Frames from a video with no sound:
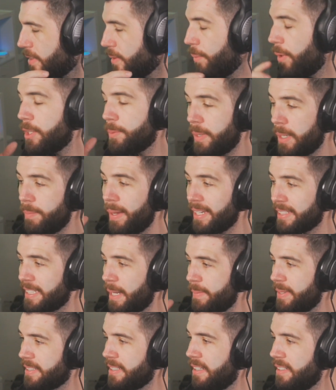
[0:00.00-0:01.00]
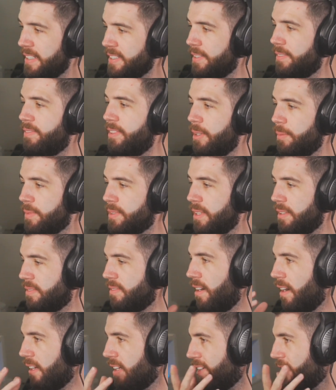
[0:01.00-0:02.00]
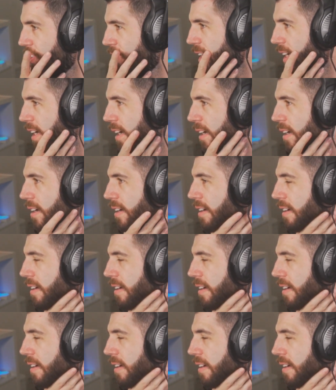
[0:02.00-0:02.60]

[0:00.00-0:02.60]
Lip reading: What's been the best Simon Sunday to film so far this year?